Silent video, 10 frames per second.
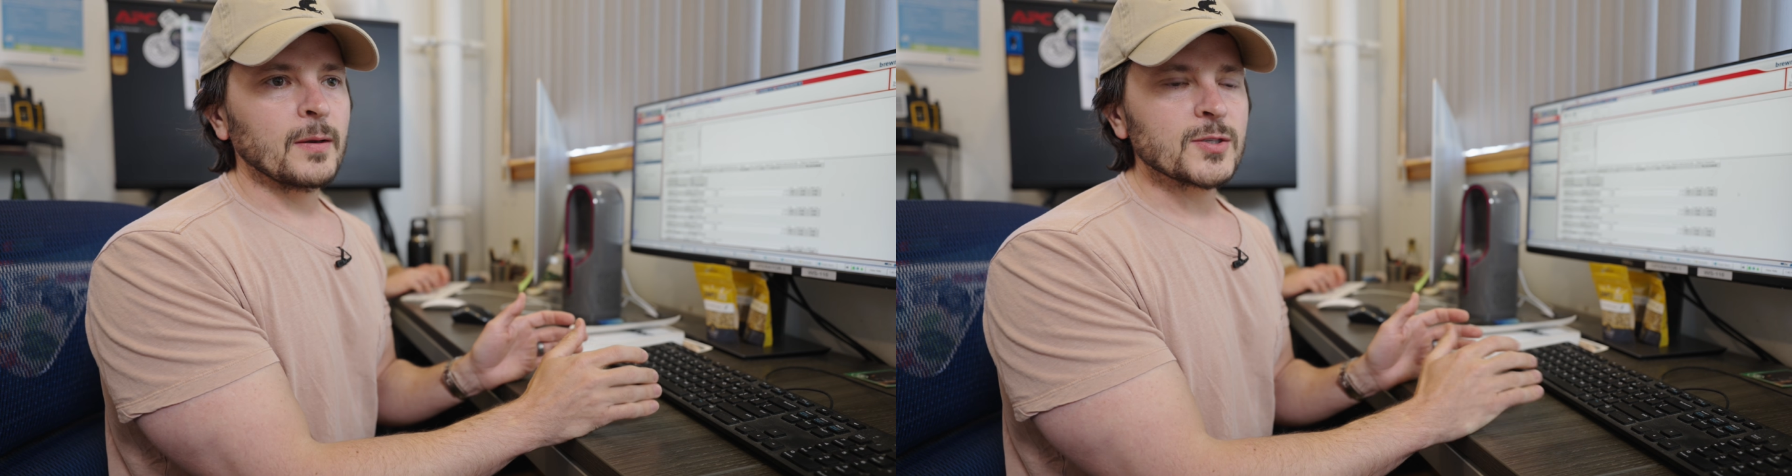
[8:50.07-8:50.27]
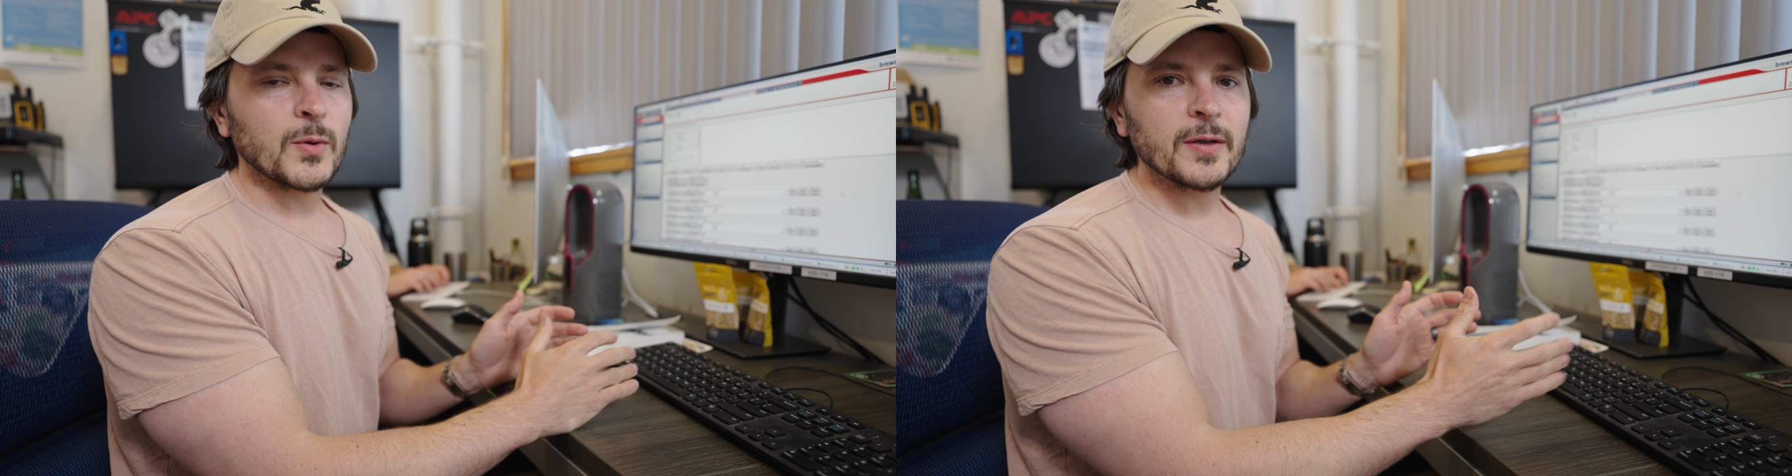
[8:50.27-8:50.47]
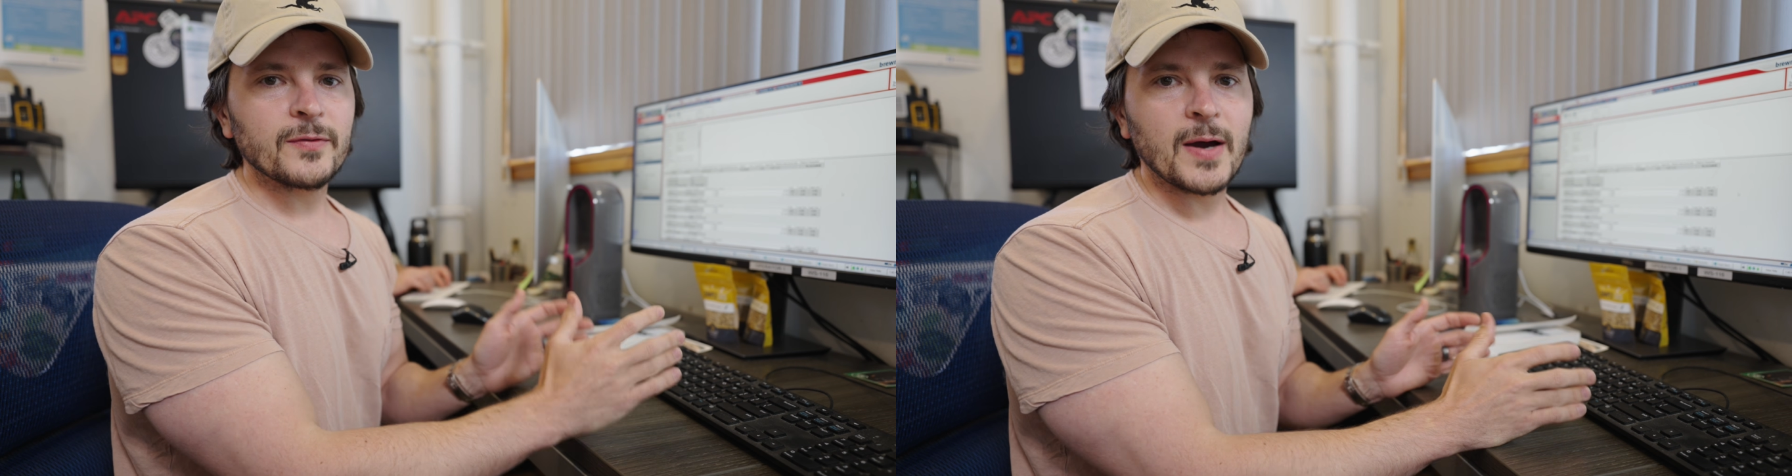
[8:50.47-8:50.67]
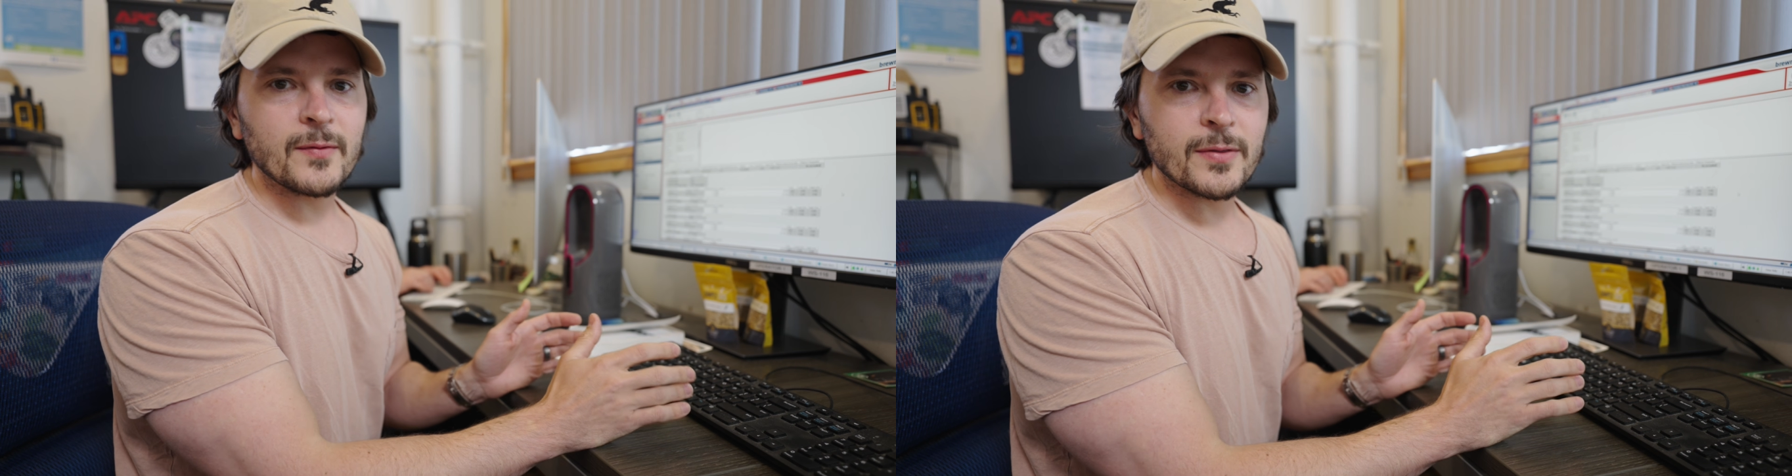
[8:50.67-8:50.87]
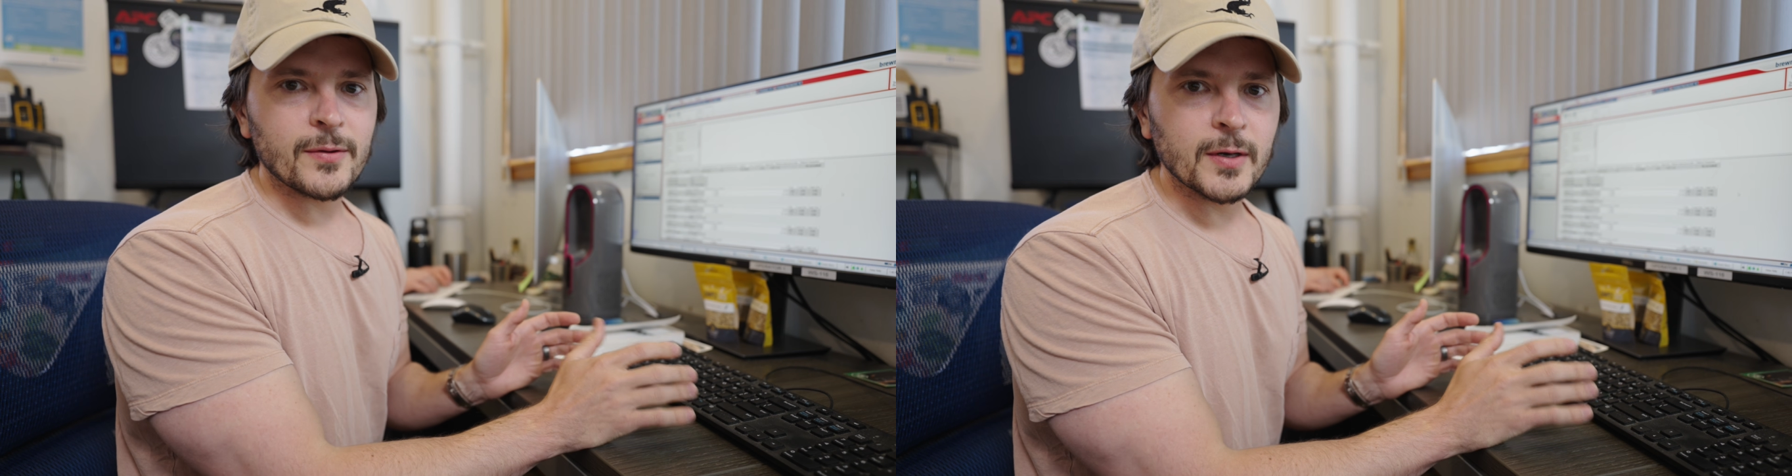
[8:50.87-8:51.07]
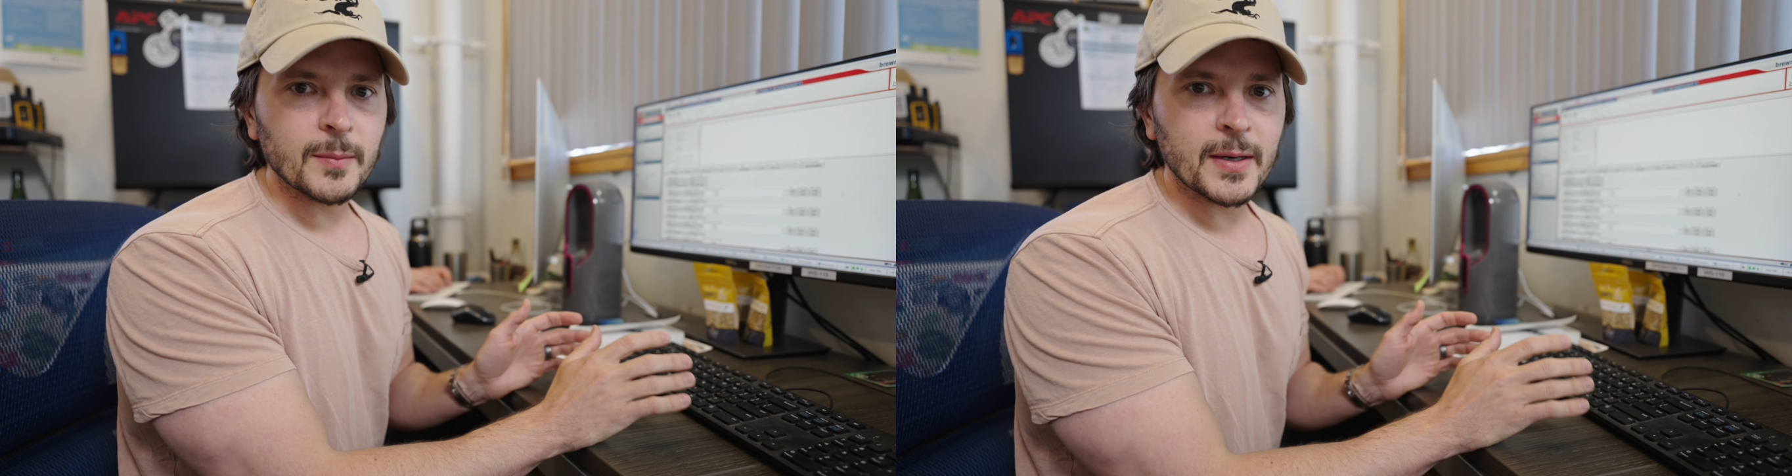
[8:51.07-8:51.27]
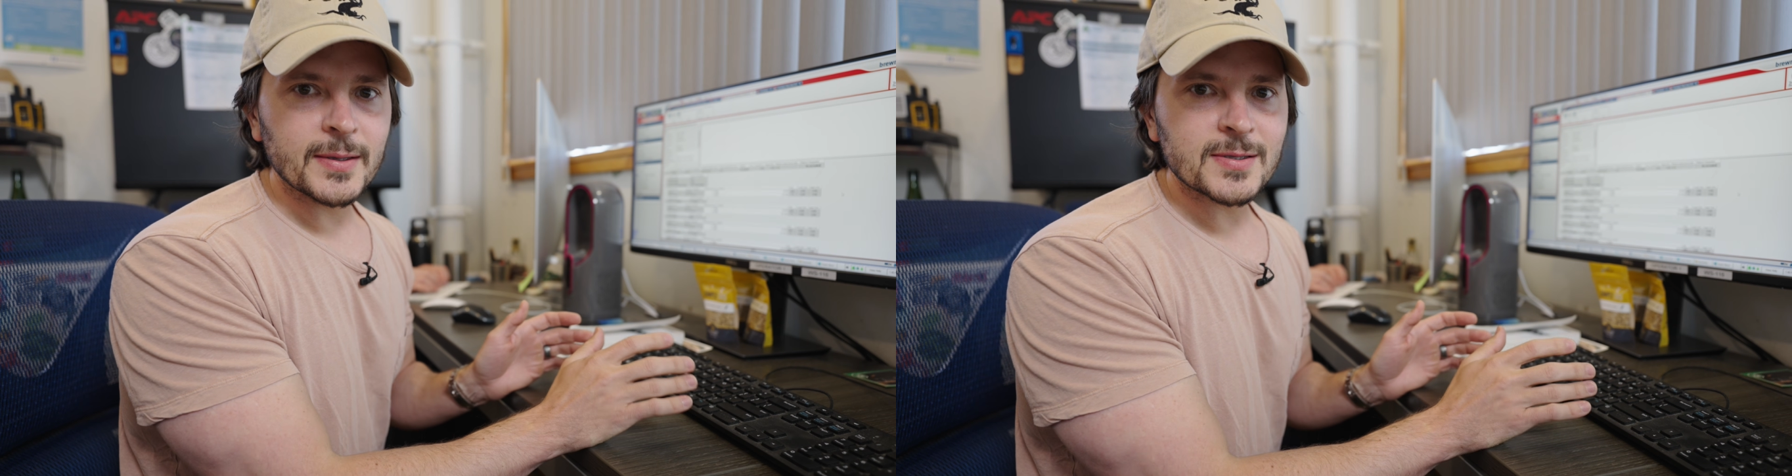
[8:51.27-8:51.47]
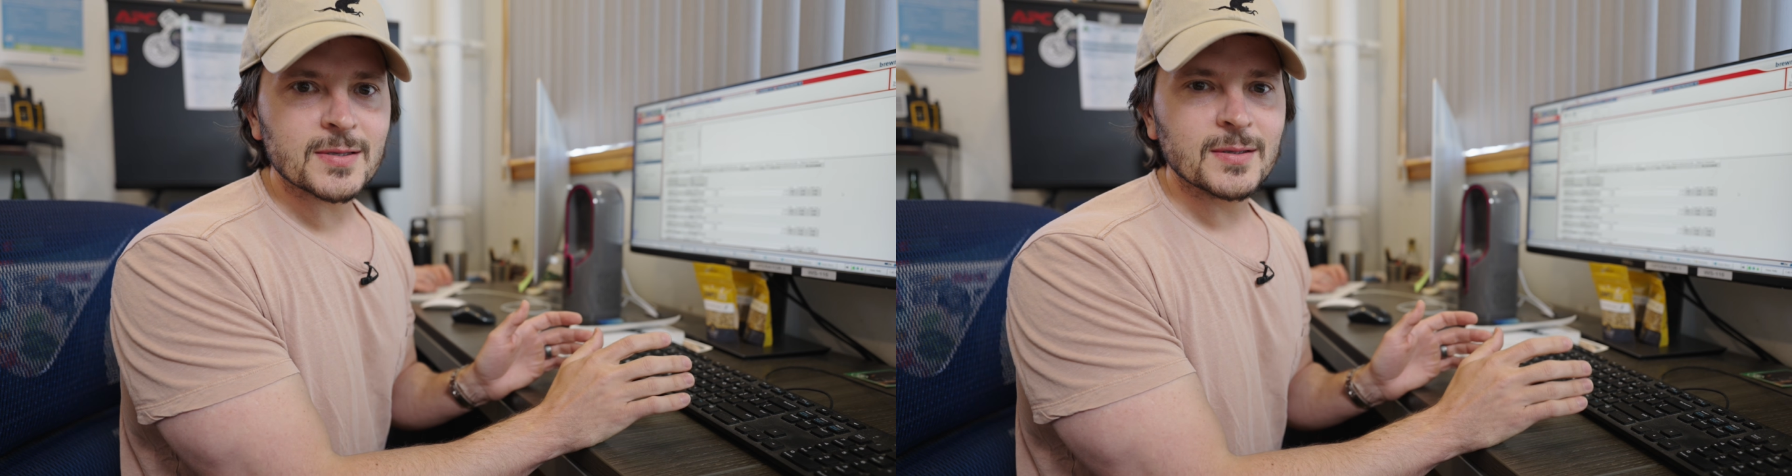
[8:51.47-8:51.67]
25 or 30
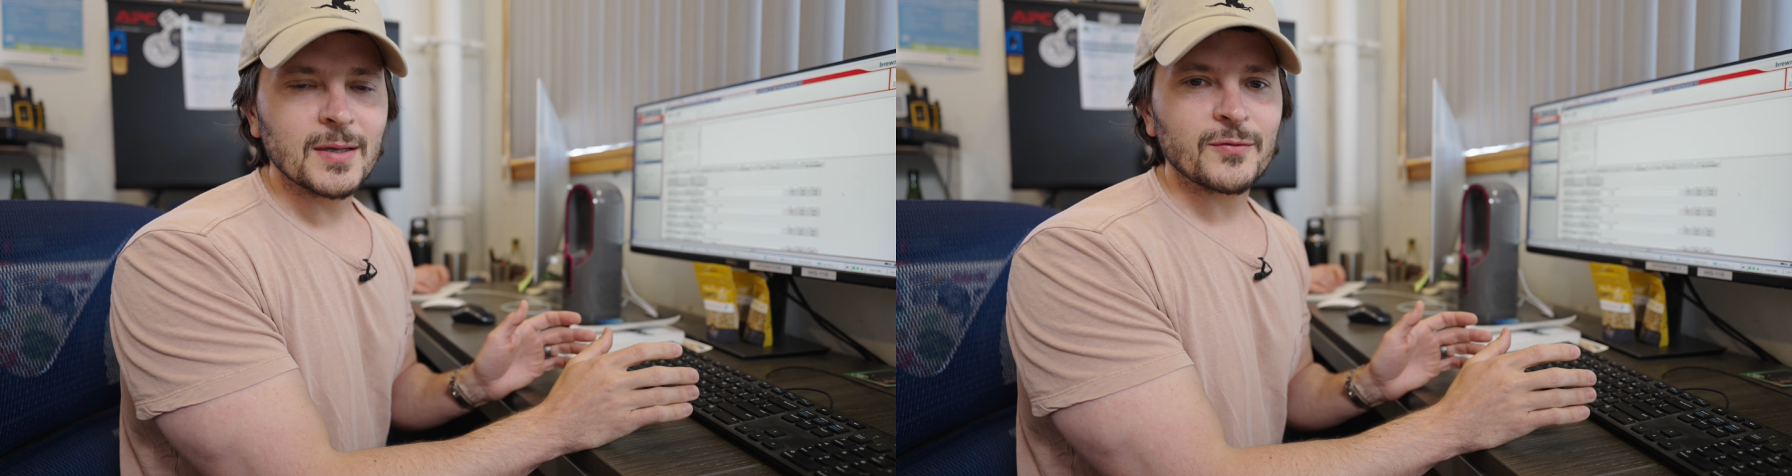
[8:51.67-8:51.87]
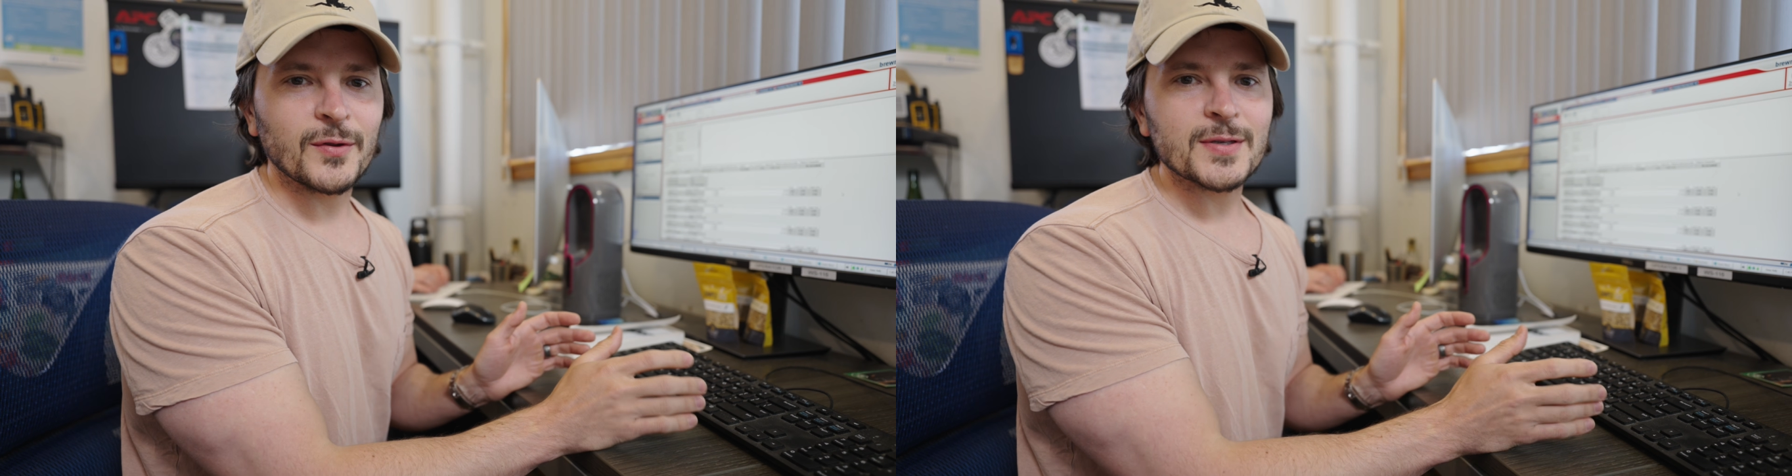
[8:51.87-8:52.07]
minutes. And for the